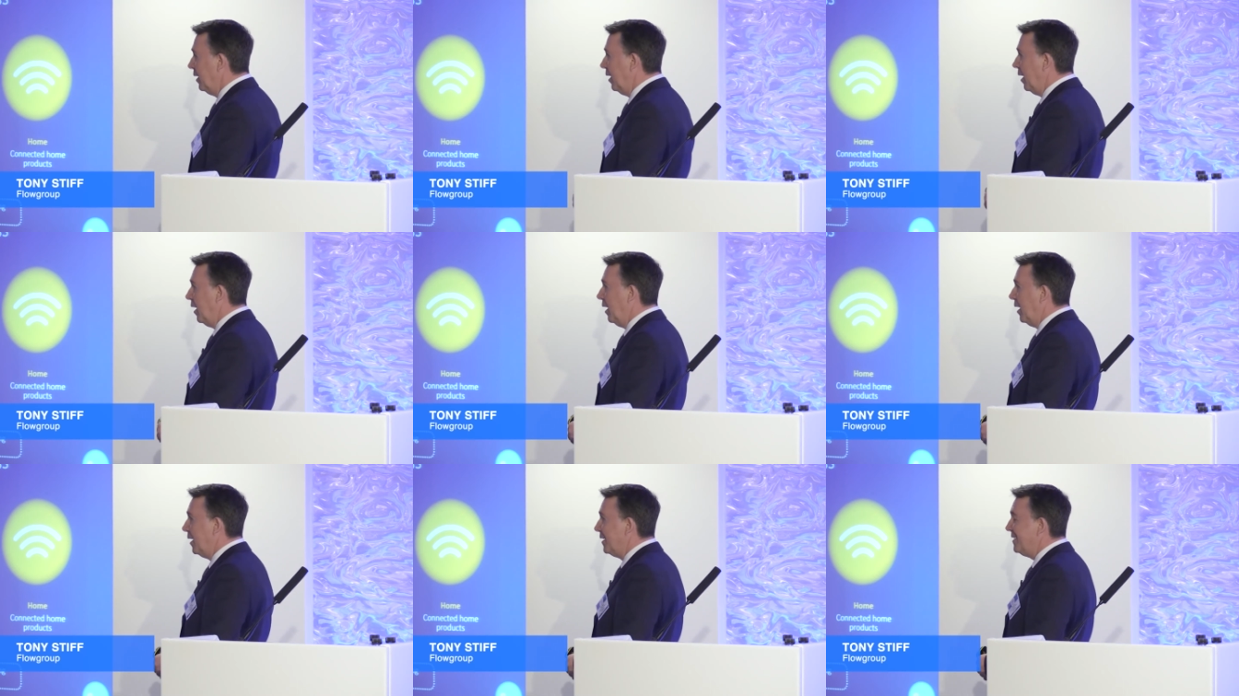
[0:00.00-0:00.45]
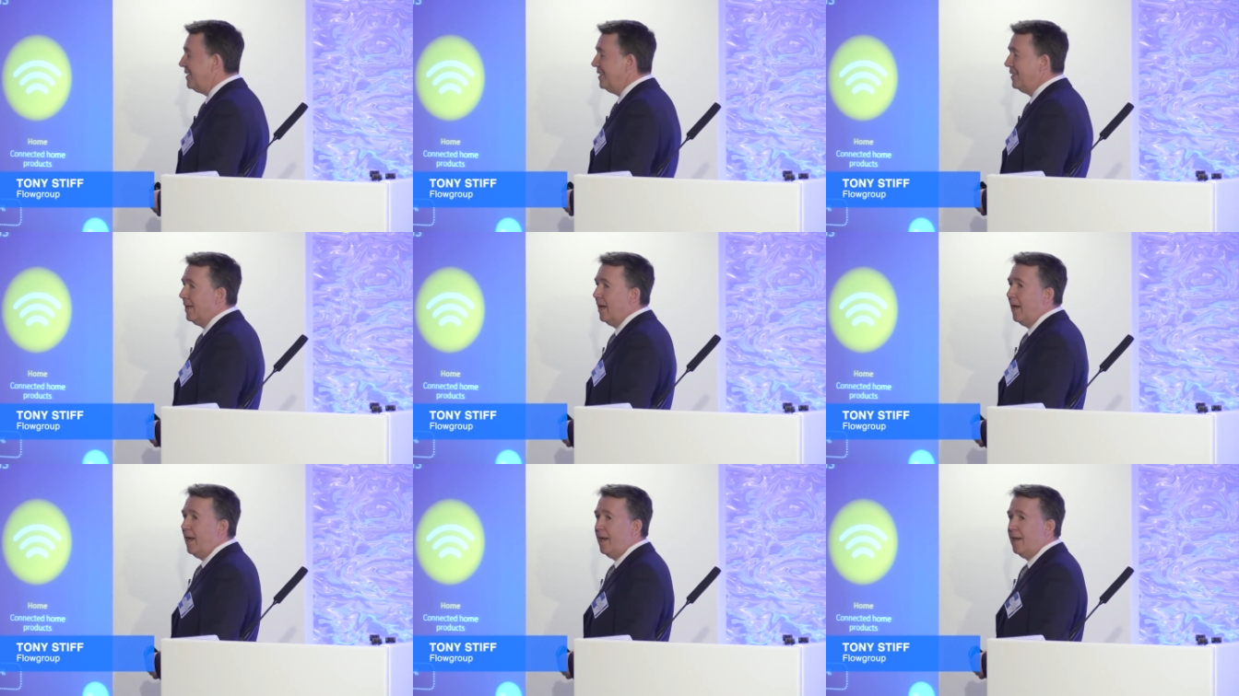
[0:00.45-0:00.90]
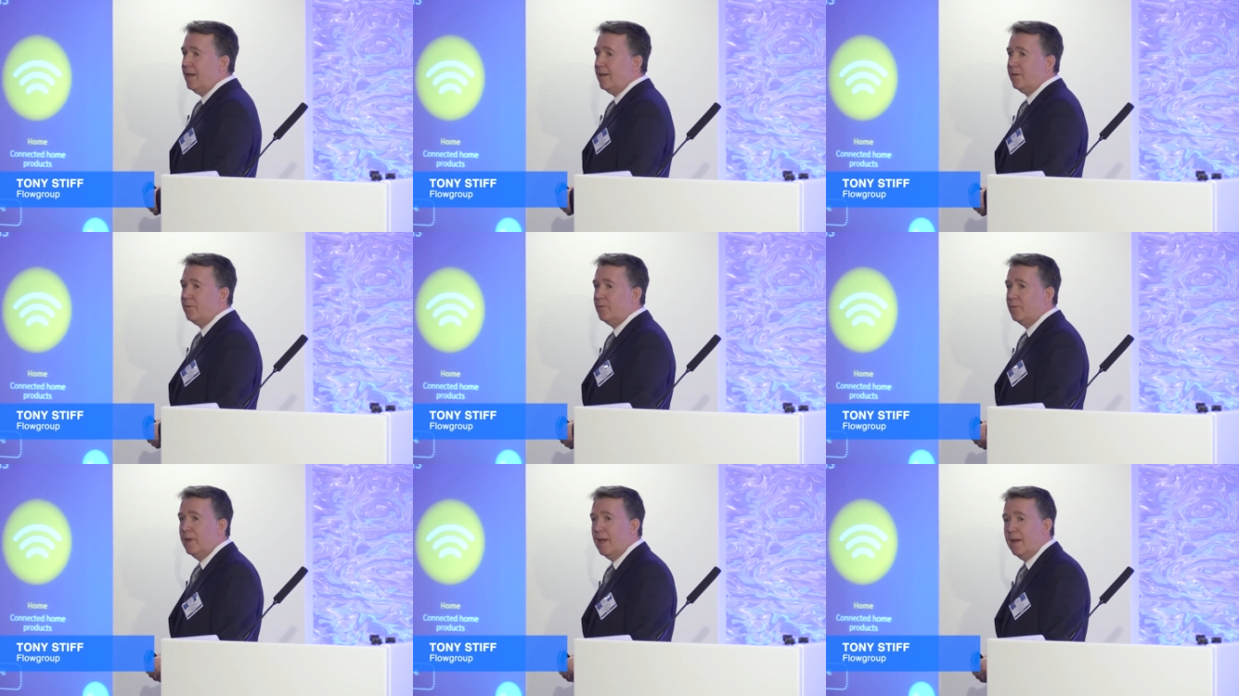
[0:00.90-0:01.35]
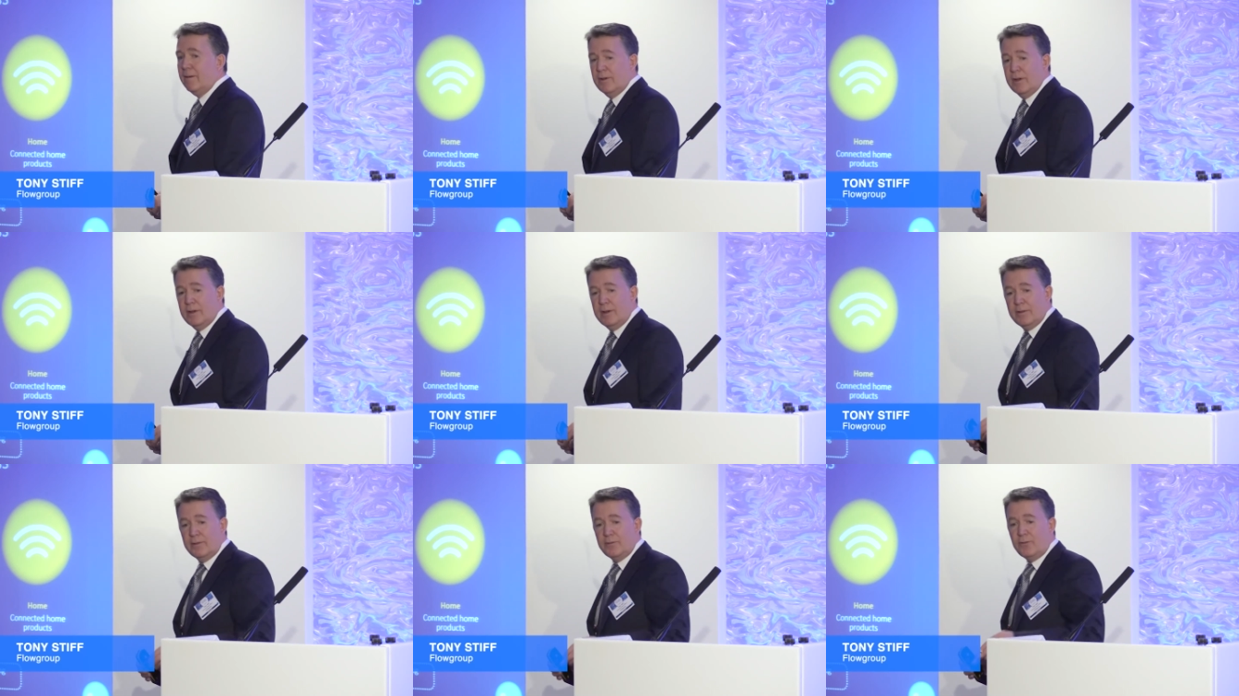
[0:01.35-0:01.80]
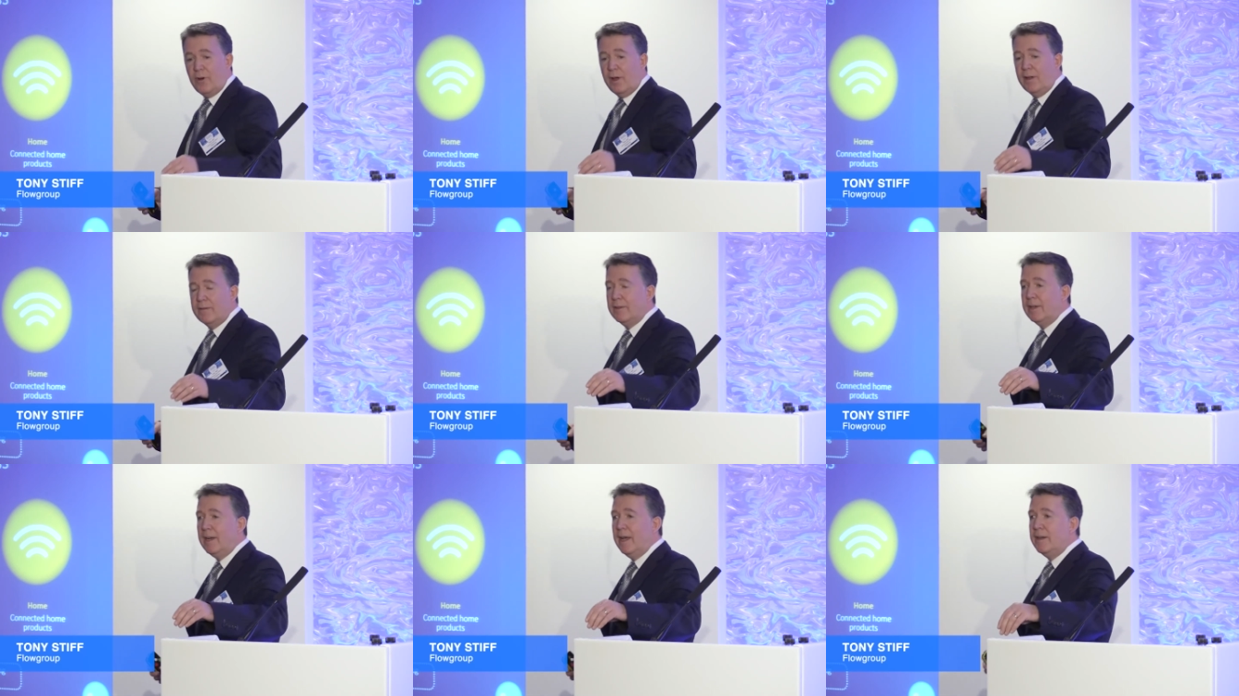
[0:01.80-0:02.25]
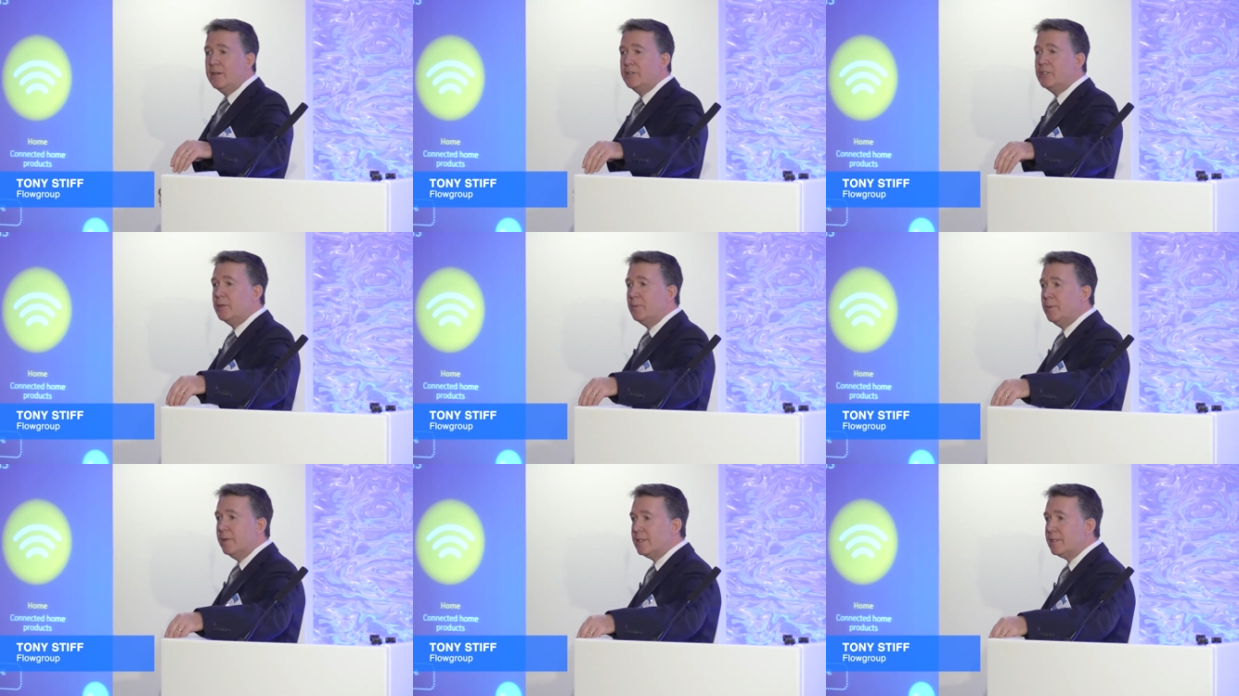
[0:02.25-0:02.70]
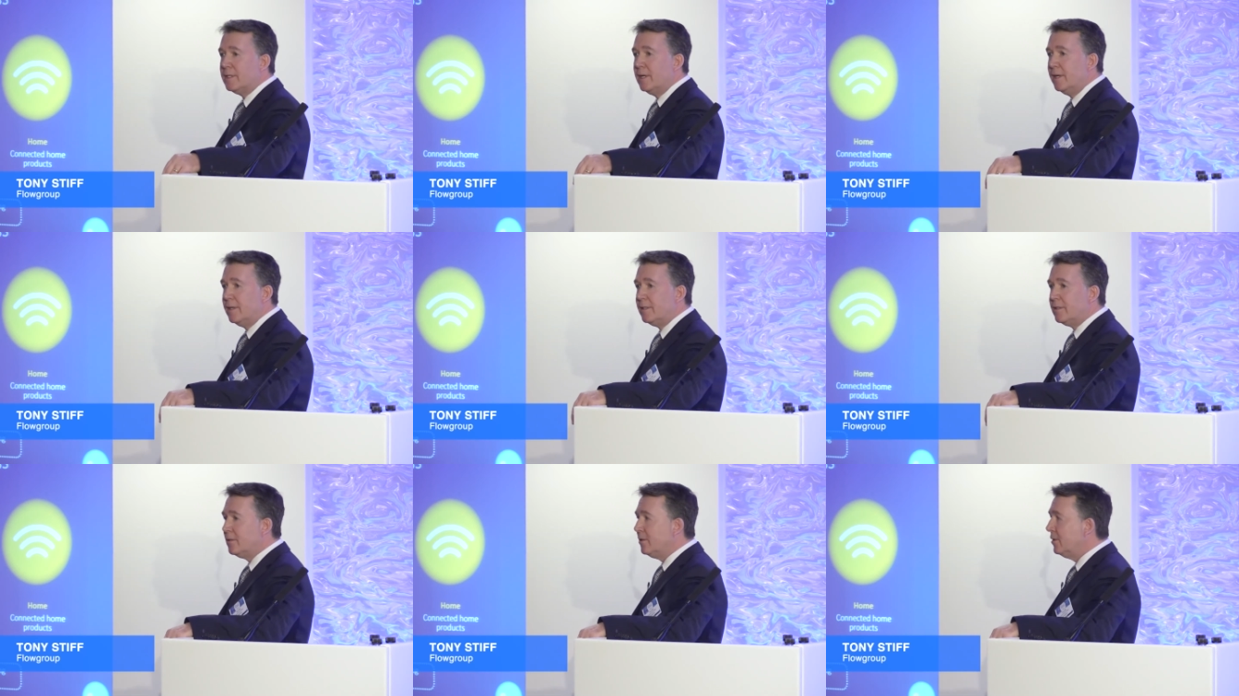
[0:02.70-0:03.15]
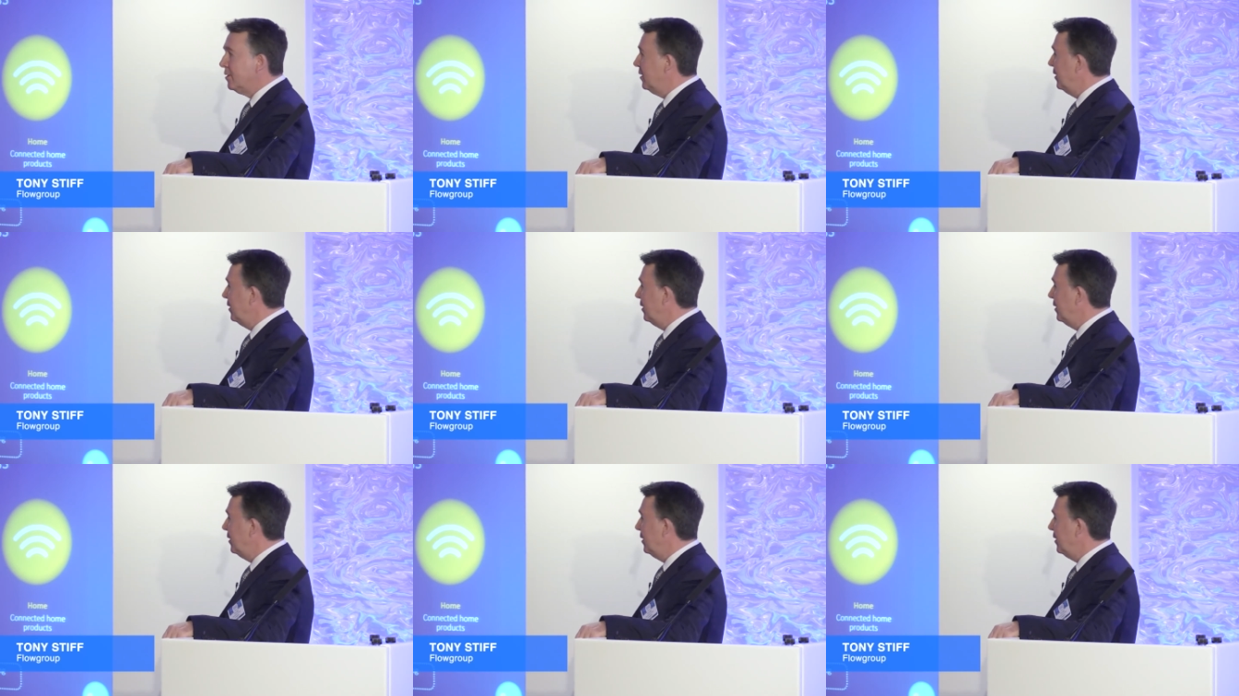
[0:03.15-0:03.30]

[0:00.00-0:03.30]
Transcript: Uh, today, we have a thriving energy business,